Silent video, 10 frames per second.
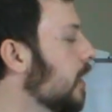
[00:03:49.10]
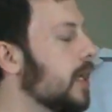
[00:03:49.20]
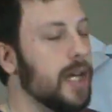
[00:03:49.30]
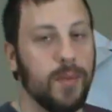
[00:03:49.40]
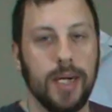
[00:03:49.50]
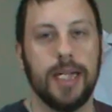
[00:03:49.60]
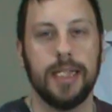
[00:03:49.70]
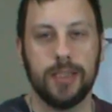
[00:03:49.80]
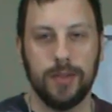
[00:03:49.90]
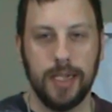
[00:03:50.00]

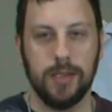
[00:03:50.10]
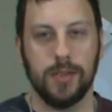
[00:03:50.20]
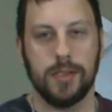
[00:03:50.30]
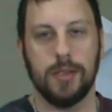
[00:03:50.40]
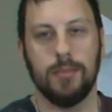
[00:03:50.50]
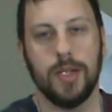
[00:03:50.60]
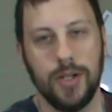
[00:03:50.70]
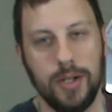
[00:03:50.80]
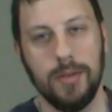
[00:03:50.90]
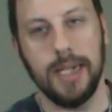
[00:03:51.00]
Anyway, so those are some
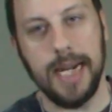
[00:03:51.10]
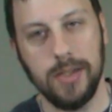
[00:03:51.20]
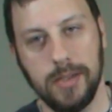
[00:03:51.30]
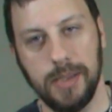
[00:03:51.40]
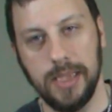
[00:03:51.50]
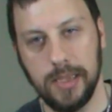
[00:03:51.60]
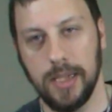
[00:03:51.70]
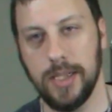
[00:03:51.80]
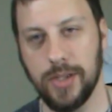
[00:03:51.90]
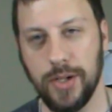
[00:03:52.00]
new announcements.
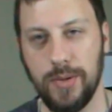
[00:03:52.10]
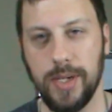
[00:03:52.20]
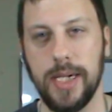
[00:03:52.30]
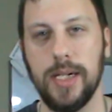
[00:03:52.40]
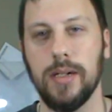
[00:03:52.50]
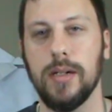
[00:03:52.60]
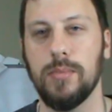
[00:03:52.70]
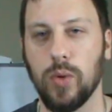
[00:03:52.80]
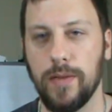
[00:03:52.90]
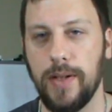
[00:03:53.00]
It's a new year.
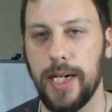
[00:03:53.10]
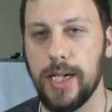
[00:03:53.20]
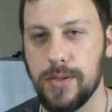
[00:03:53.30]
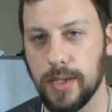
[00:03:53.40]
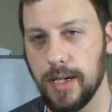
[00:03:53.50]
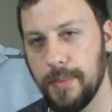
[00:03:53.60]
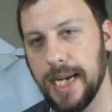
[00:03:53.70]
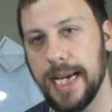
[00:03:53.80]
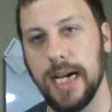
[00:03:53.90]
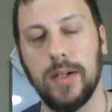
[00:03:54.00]
More videos are
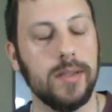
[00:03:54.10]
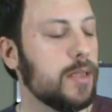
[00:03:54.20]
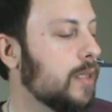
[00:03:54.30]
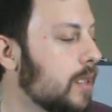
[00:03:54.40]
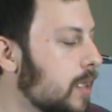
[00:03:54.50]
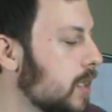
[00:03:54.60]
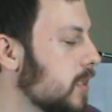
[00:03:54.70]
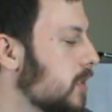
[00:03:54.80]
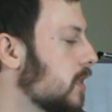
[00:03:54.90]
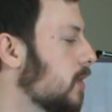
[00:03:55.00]
coming out.
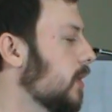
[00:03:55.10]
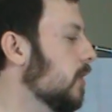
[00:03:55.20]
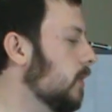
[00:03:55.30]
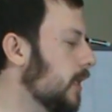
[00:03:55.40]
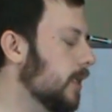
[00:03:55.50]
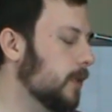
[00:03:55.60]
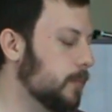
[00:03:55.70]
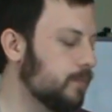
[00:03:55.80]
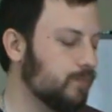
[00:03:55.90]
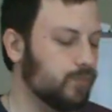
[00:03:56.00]
So here we go.